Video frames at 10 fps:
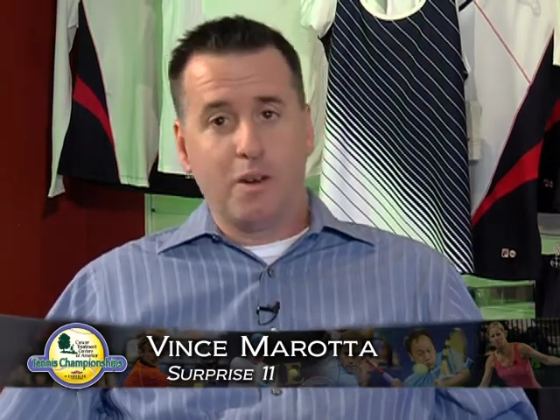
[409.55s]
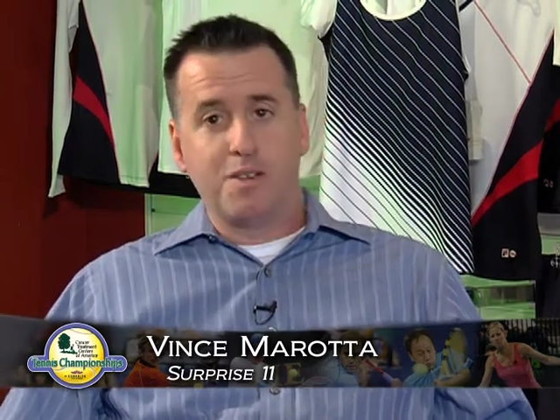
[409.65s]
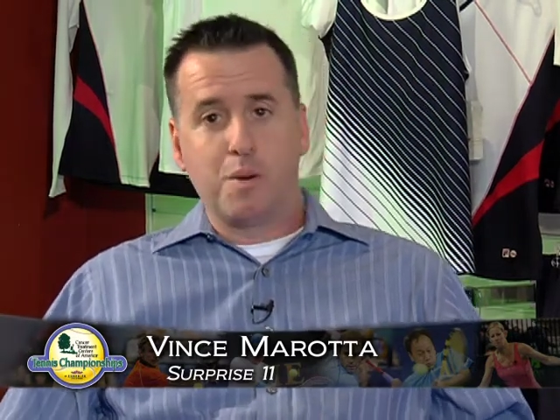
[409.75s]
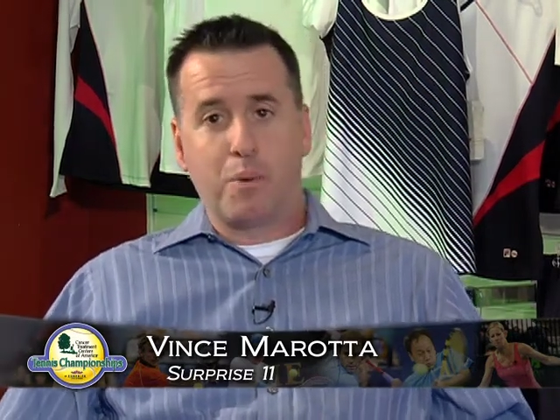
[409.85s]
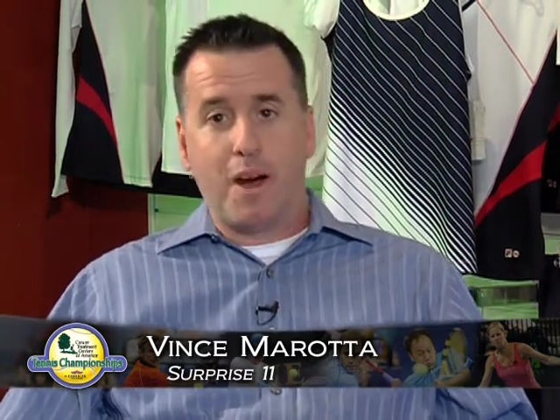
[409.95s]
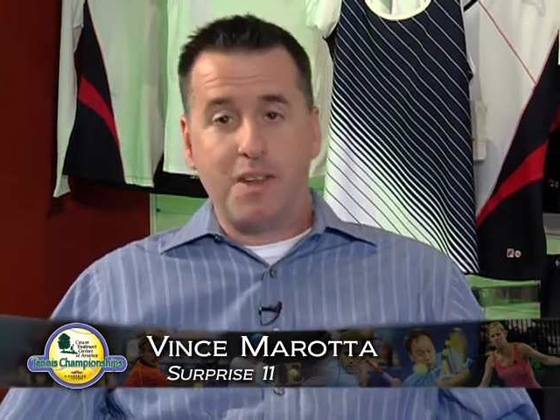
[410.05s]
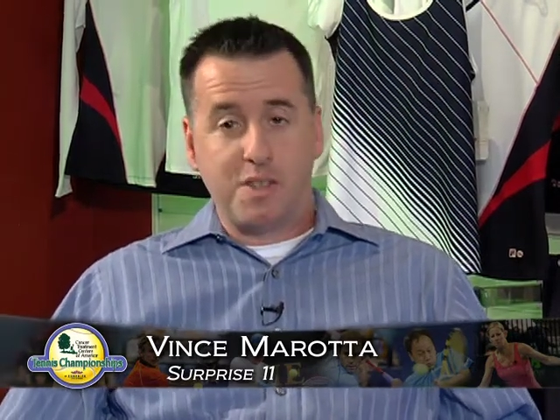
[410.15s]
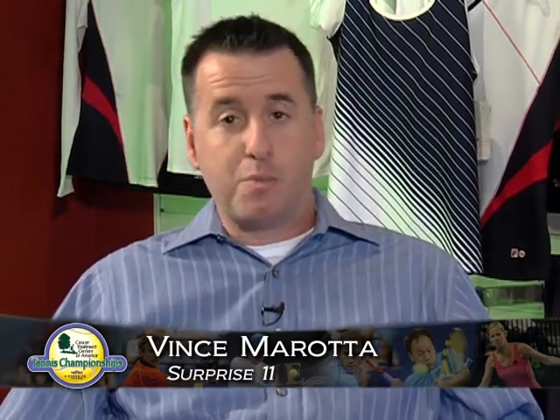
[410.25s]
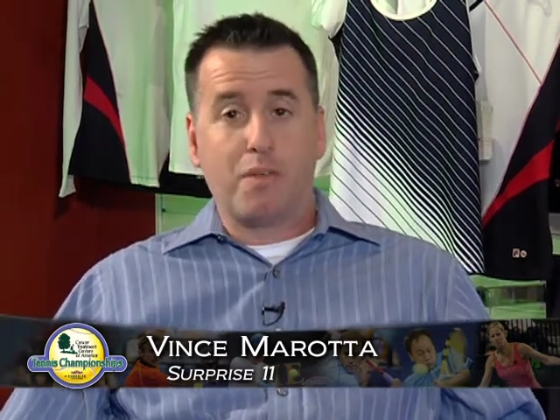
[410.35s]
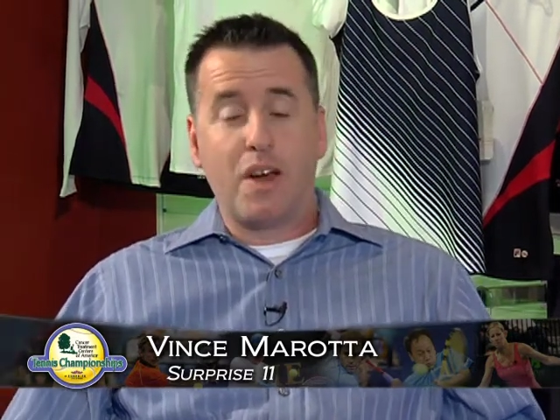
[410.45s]
in Surprise
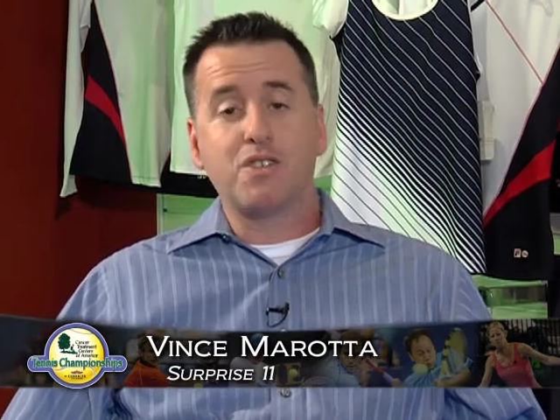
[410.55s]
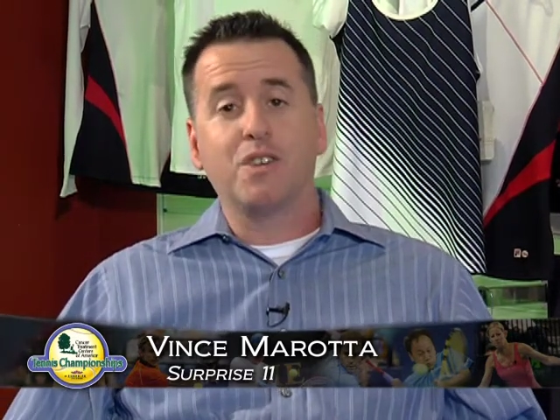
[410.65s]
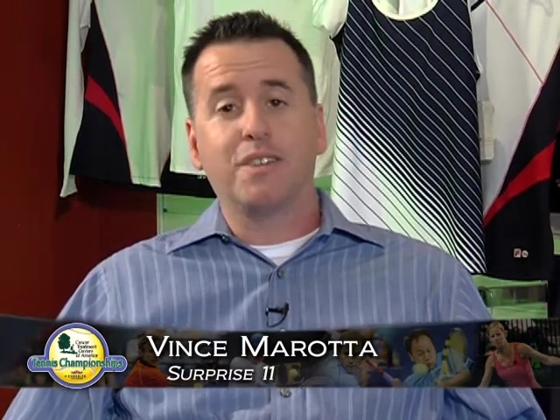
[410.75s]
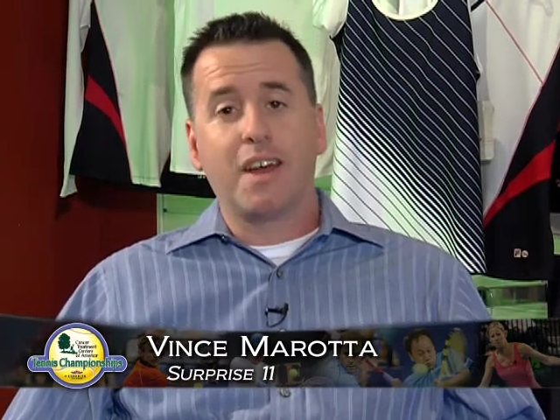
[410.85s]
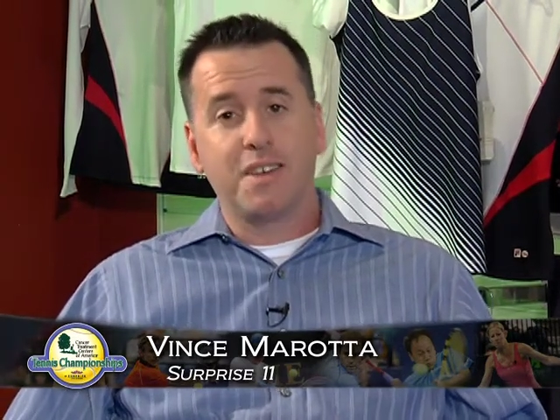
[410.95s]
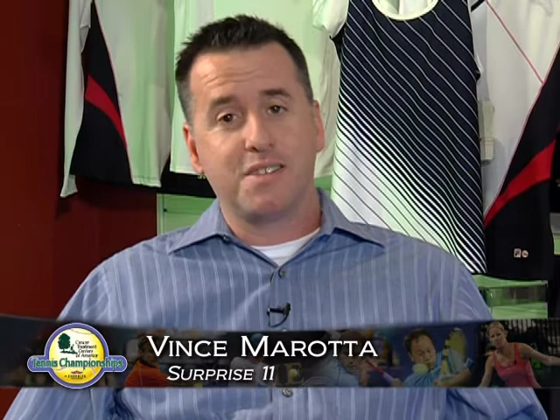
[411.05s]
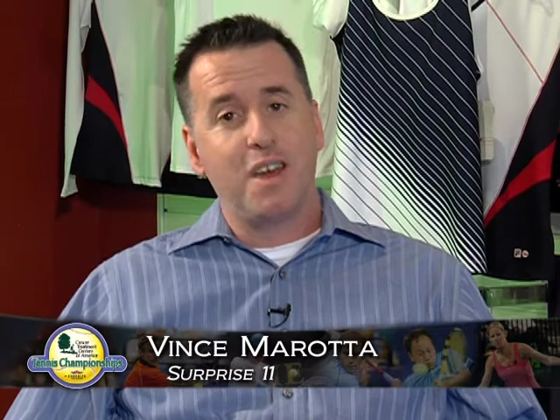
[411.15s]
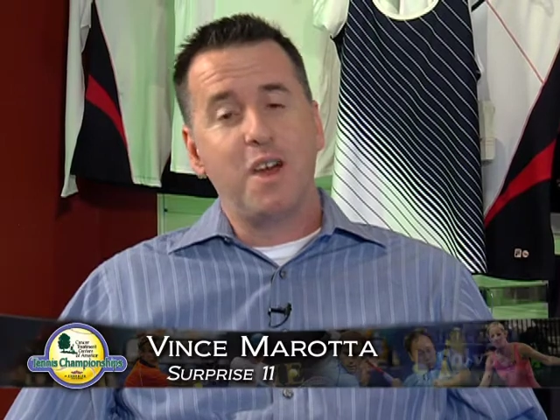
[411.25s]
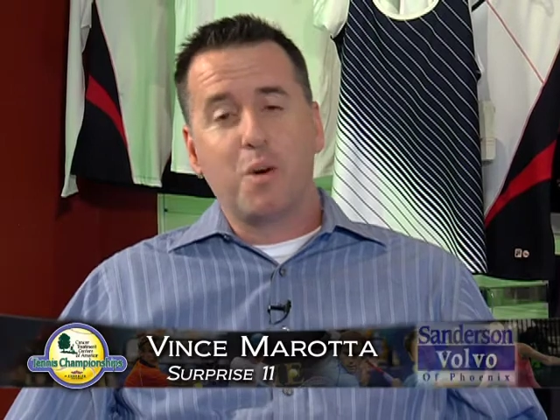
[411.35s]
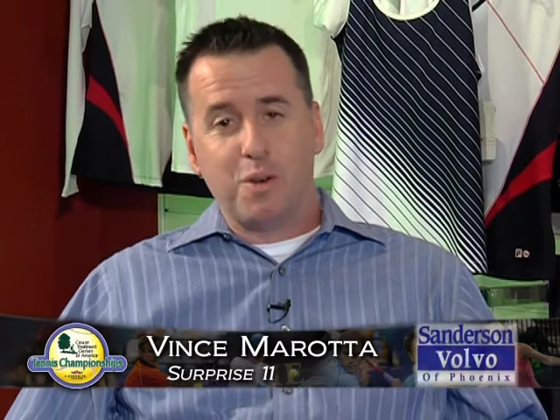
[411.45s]
as professional tennis
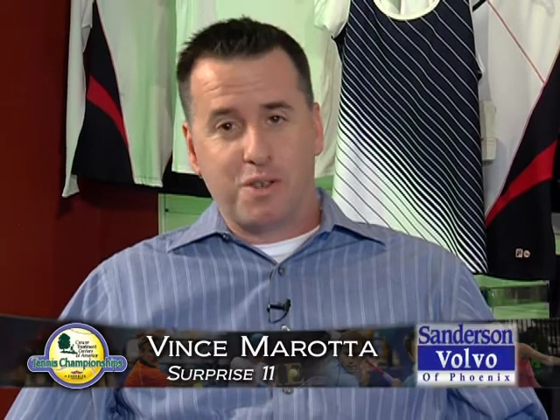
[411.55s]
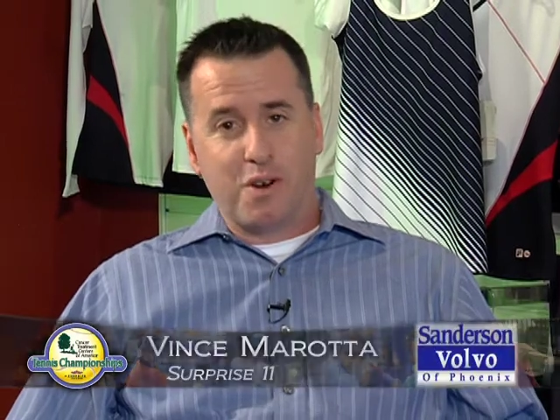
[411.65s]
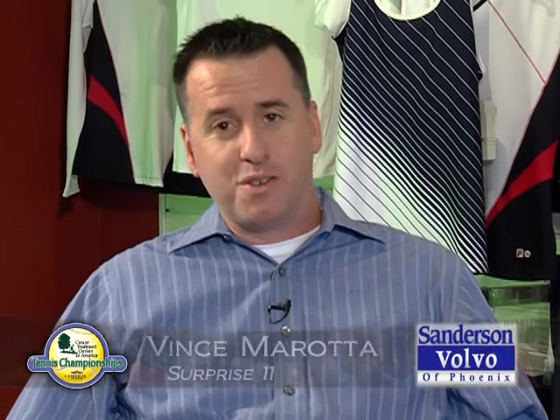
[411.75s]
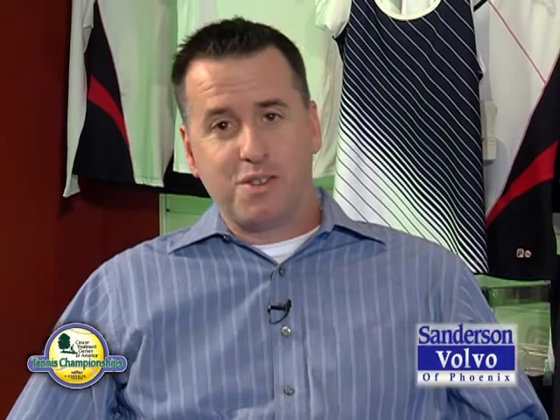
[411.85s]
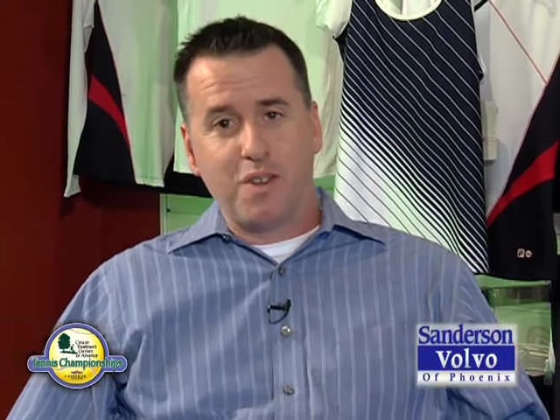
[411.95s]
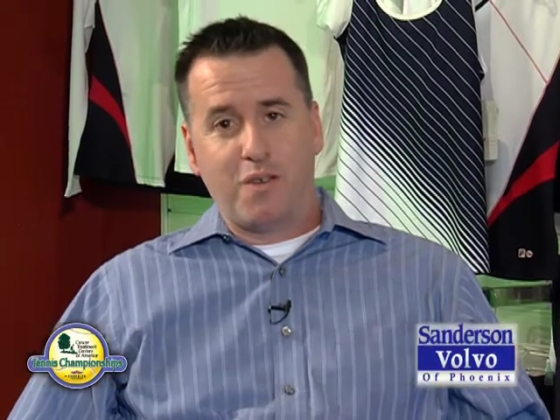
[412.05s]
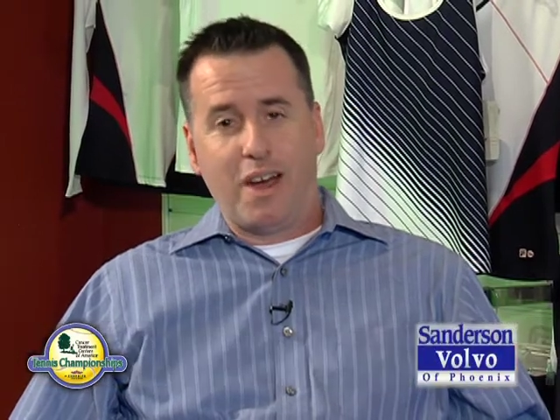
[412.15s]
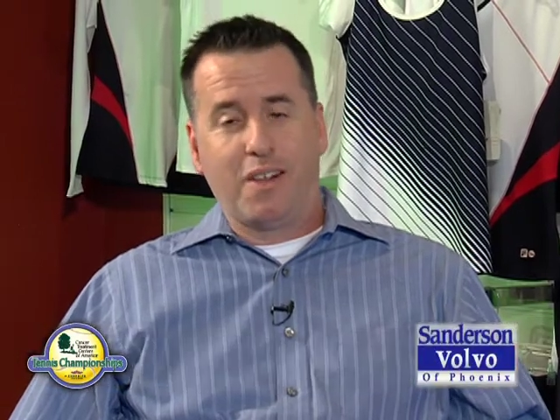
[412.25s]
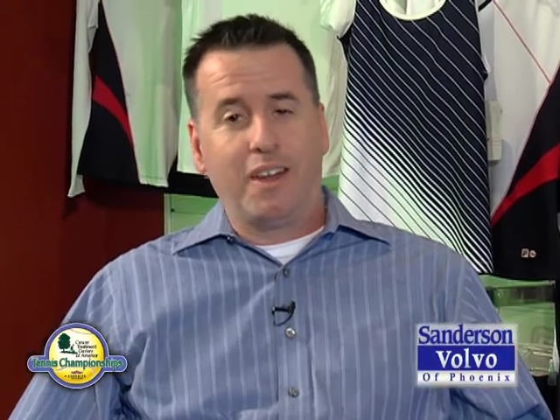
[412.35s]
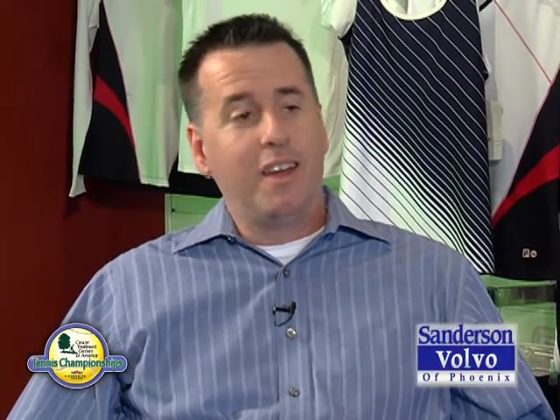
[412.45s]
returns to the
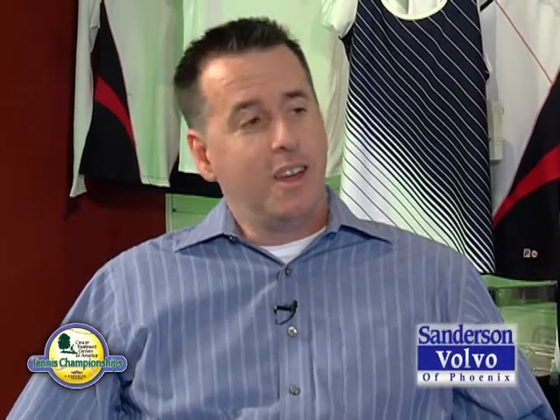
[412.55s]
Valley.